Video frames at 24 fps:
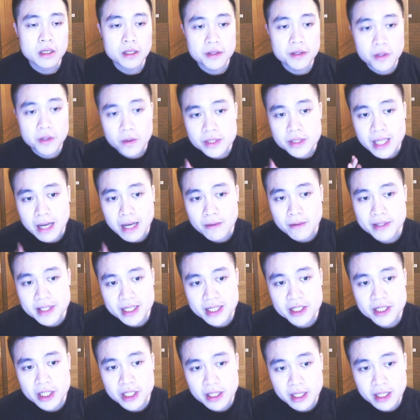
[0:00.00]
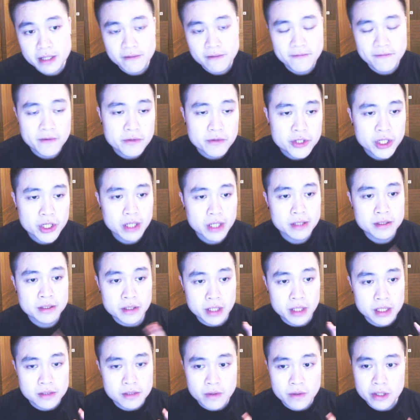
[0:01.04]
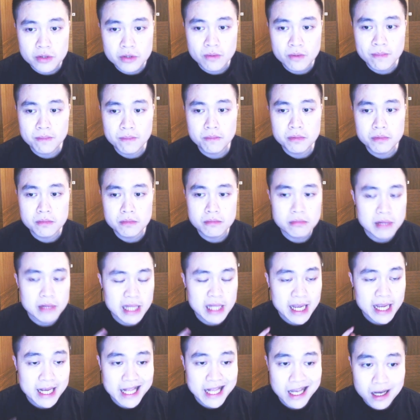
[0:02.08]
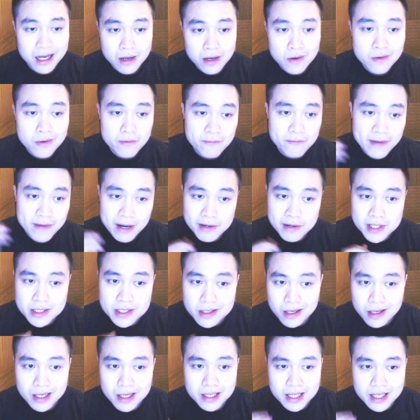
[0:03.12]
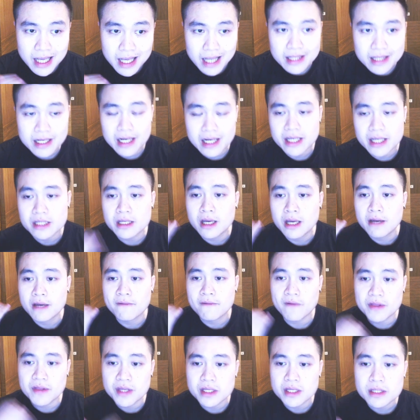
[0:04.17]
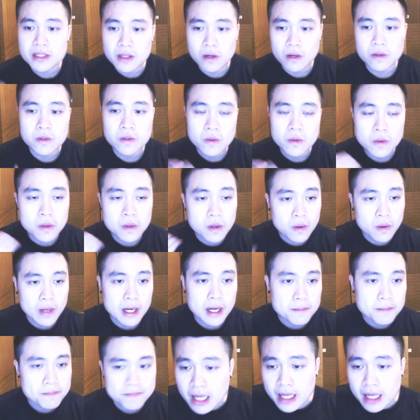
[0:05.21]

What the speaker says: Those acquisitions in the future is going to lay out very solid catalyst for this stock to go up.